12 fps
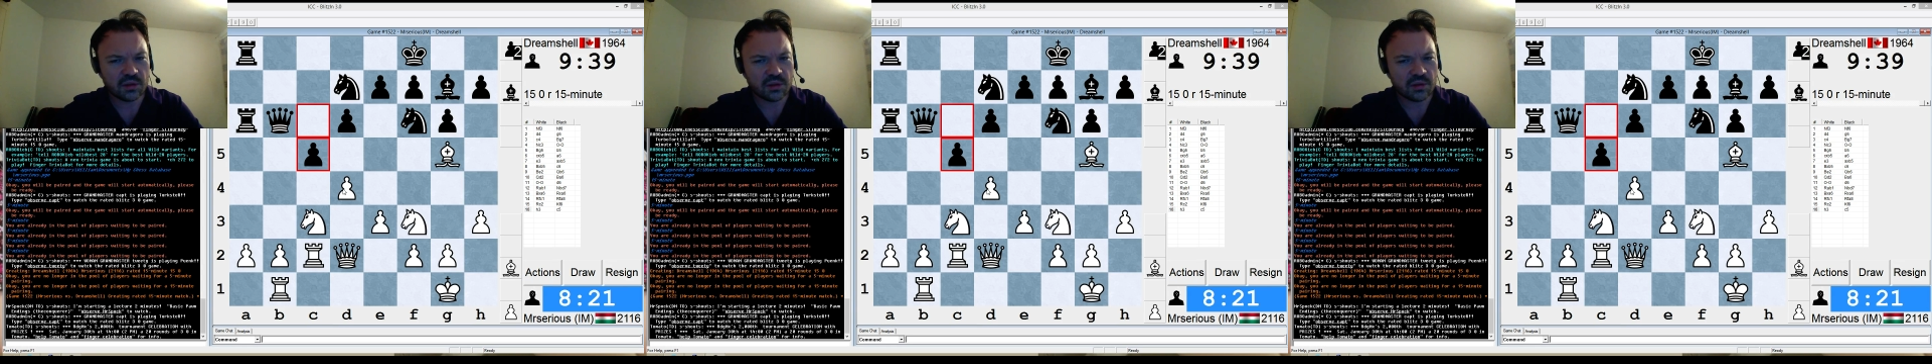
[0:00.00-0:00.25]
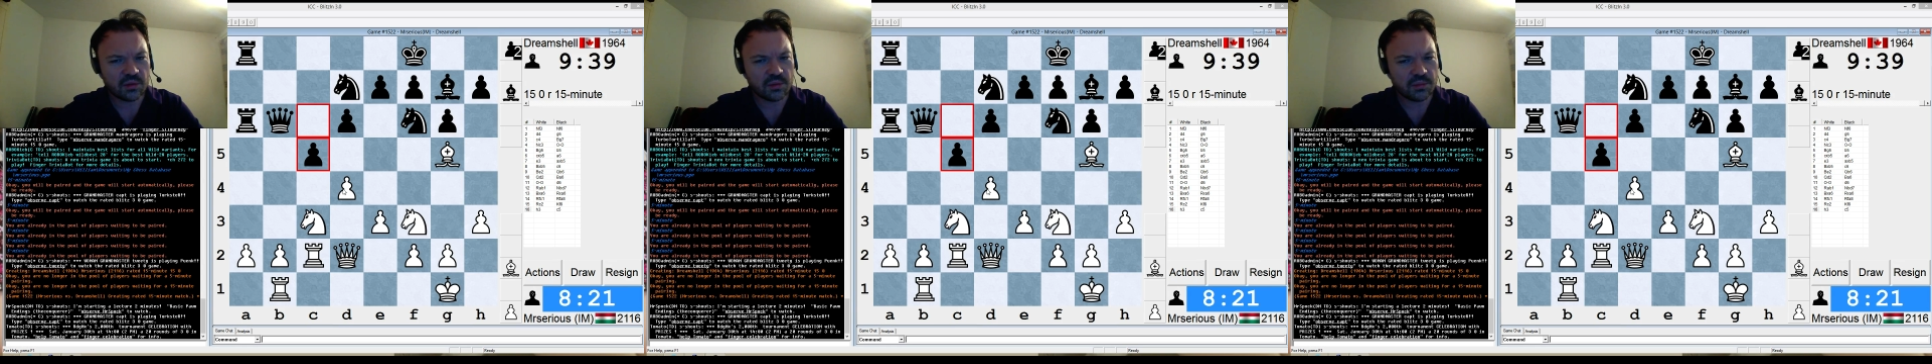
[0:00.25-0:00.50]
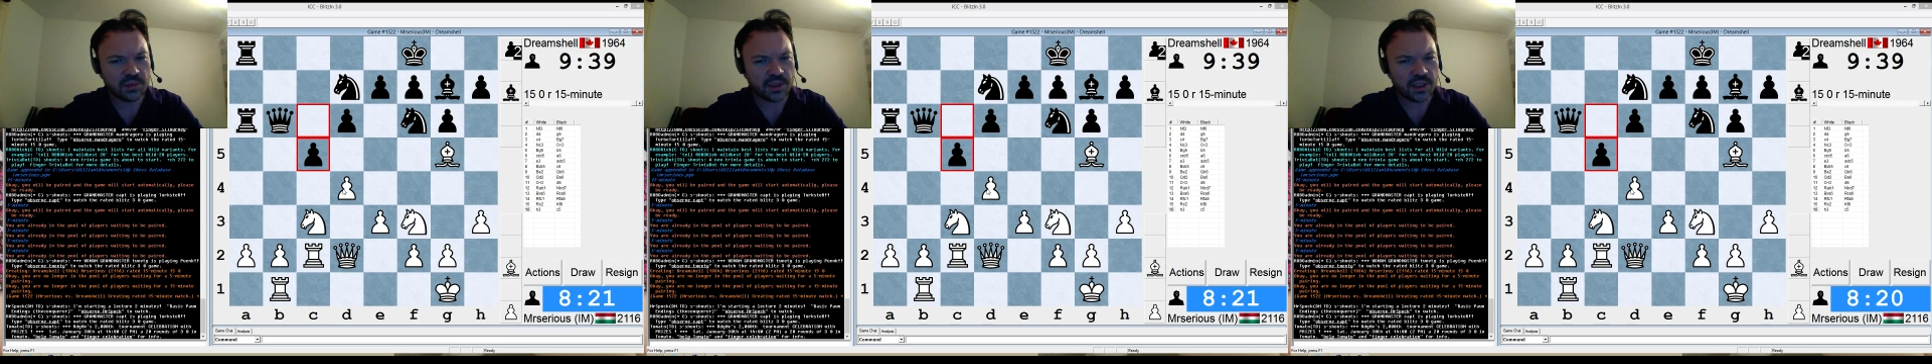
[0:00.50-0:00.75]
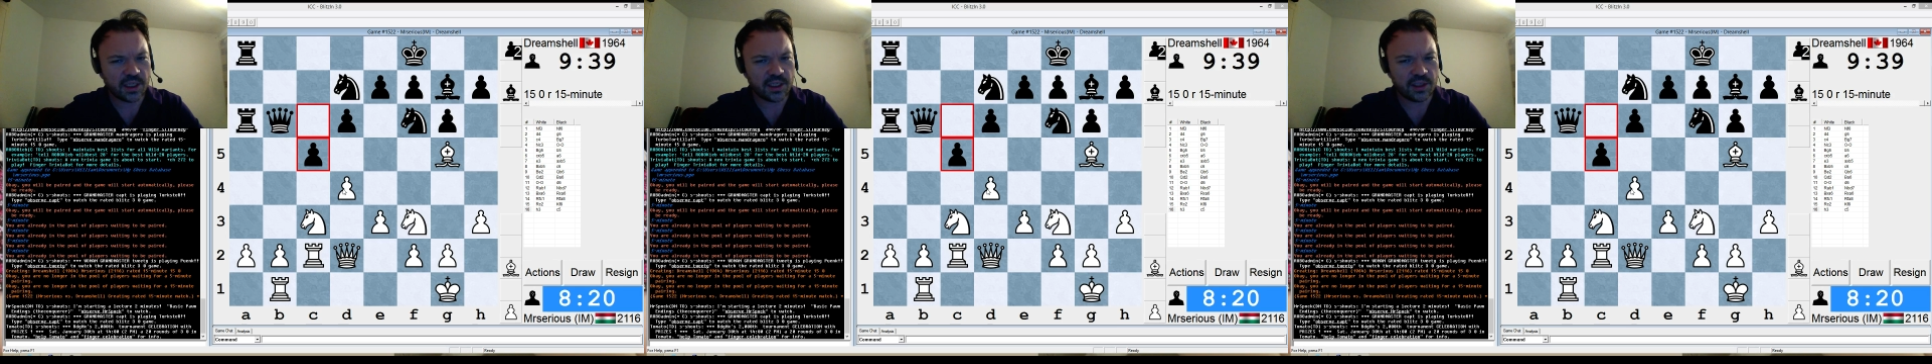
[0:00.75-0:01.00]
but I don't
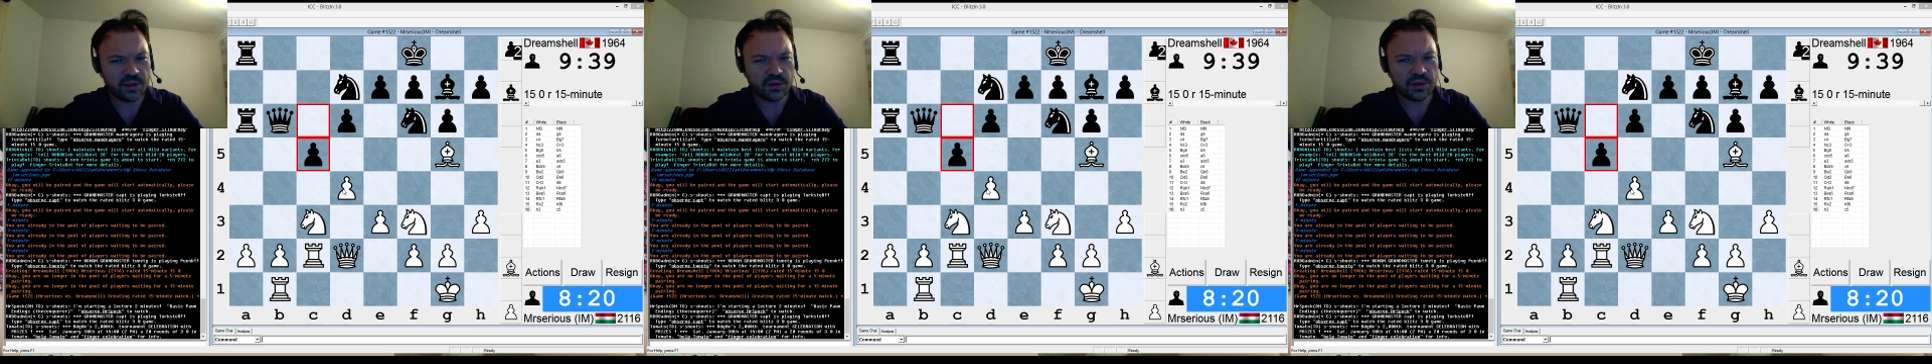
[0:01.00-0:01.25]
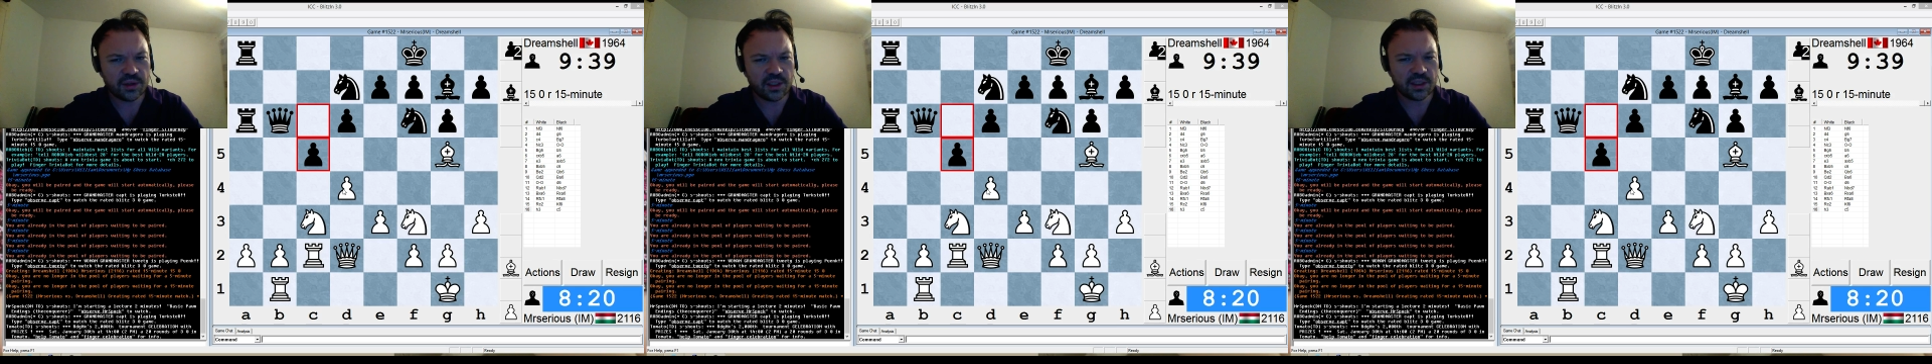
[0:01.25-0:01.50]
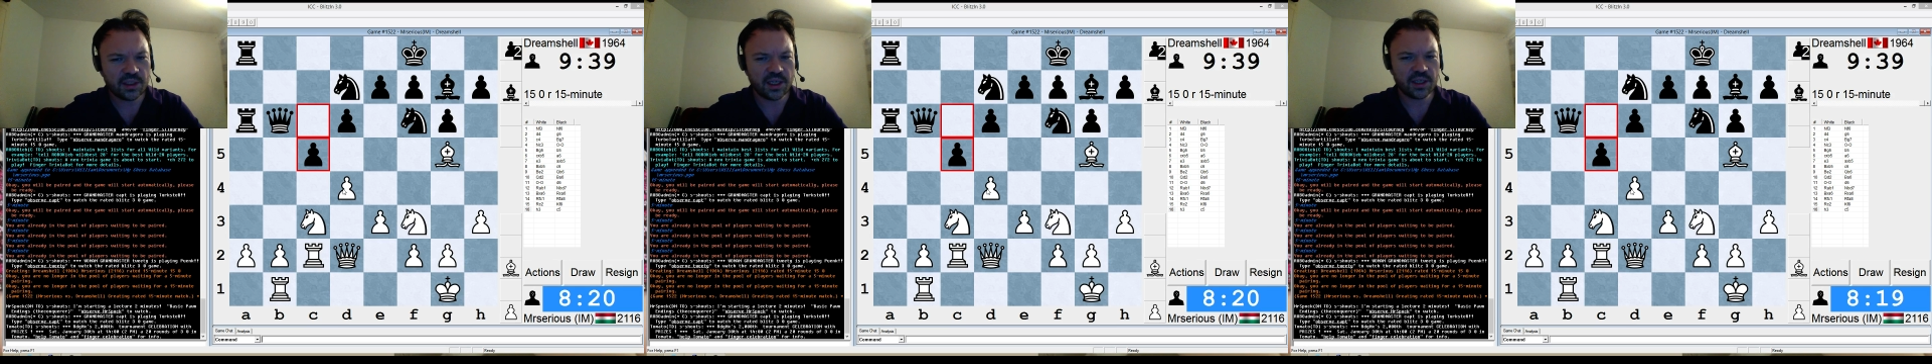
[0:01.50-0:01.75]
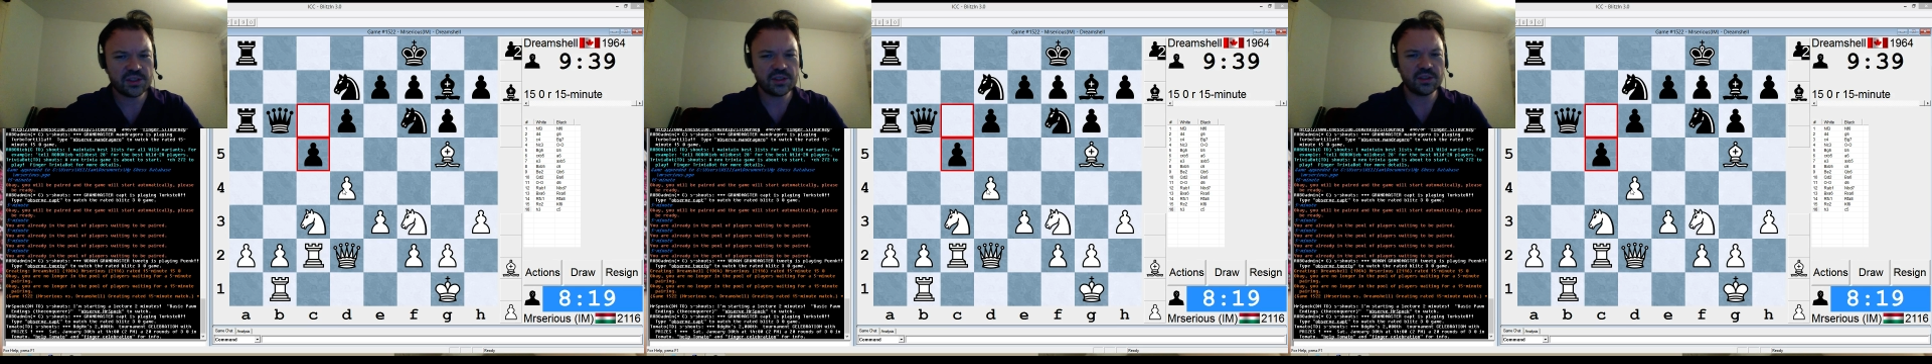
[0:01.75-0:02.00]
think that actually
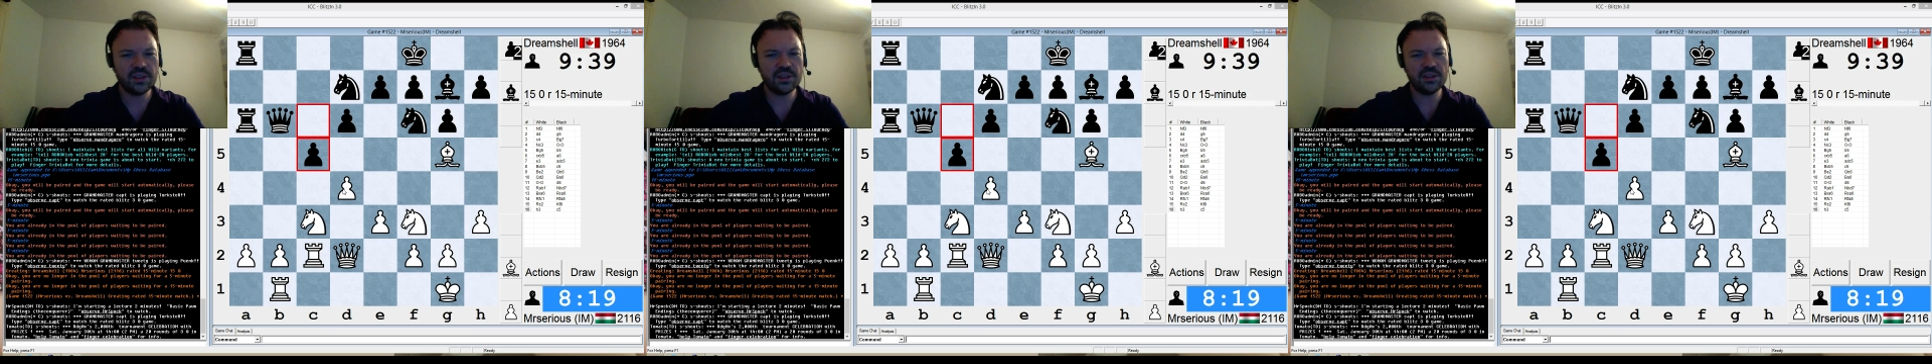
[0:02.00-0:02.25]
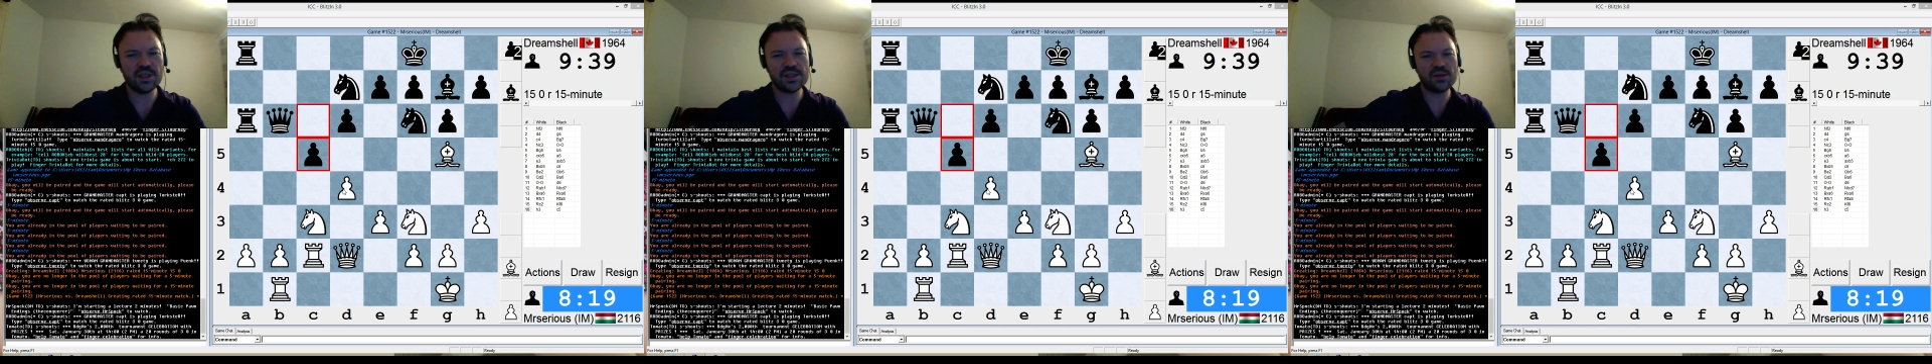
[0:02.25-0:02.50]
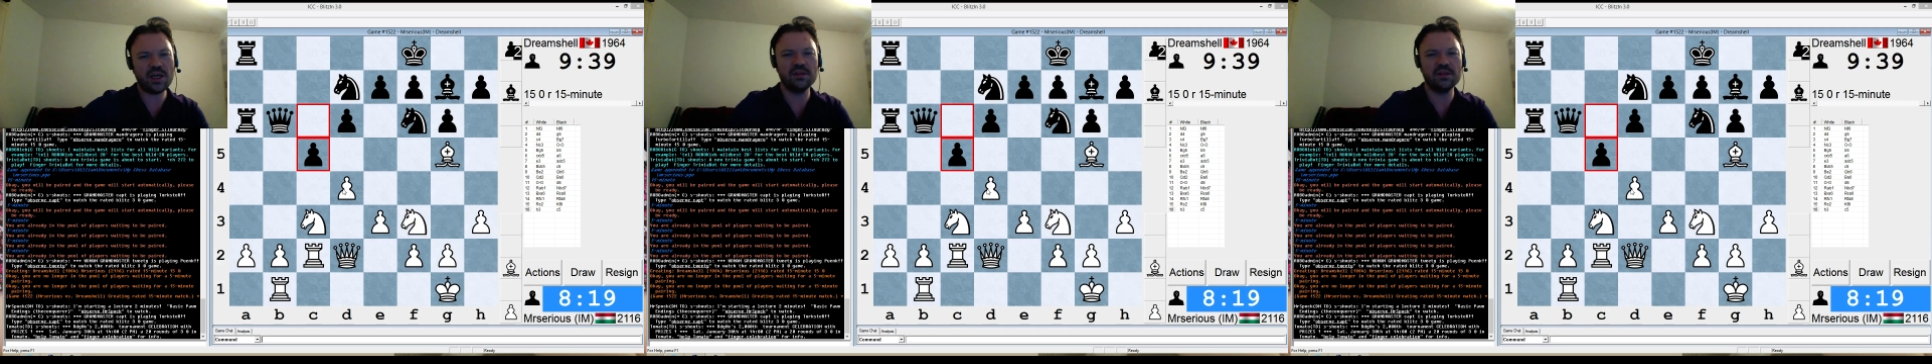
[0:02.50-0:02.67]
does a whole lot.